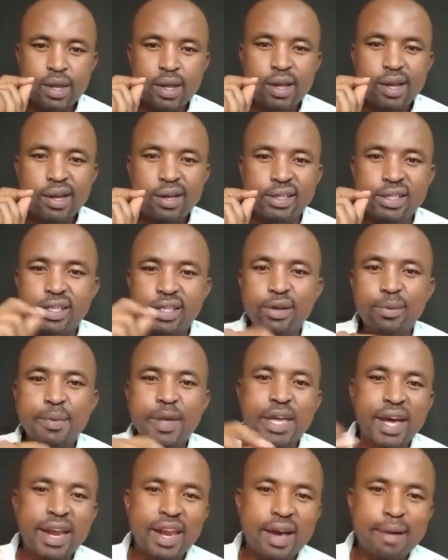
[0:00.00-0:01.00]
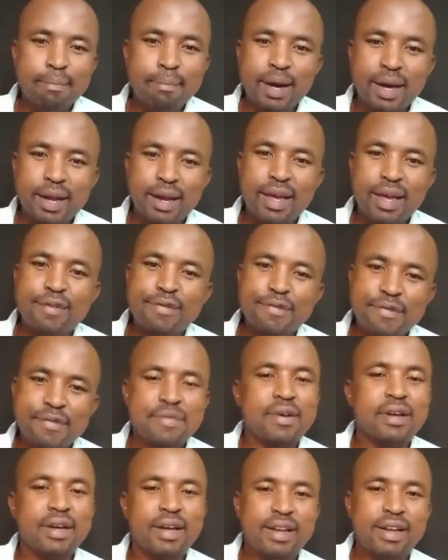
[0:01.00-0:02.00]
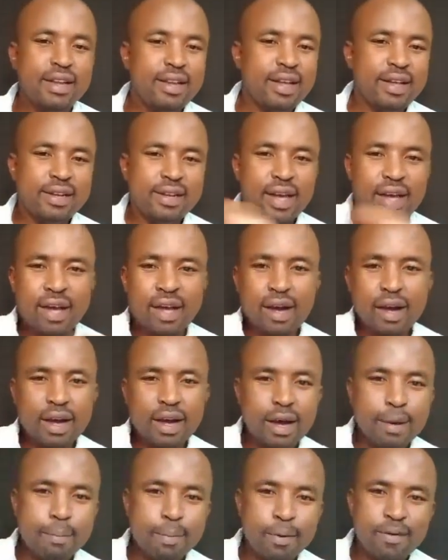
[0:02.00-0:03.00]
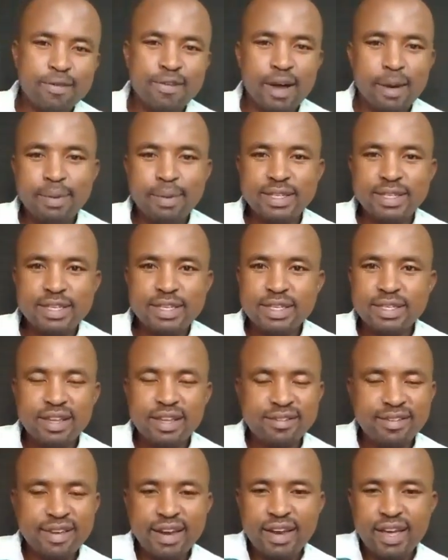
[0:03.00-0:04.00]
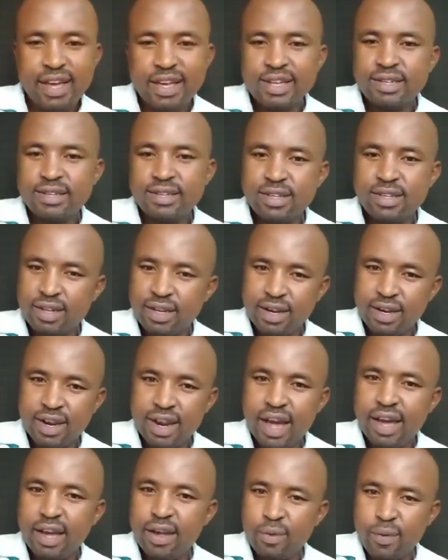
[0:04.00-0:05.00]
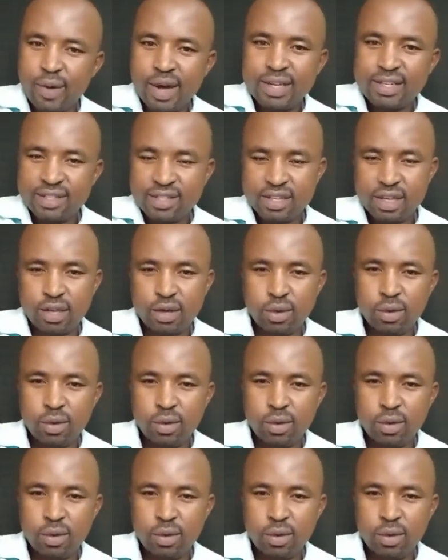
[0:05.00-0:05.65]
It will be a number left and then a couple of numbers, 6, 7, 8, 9, 1, 0.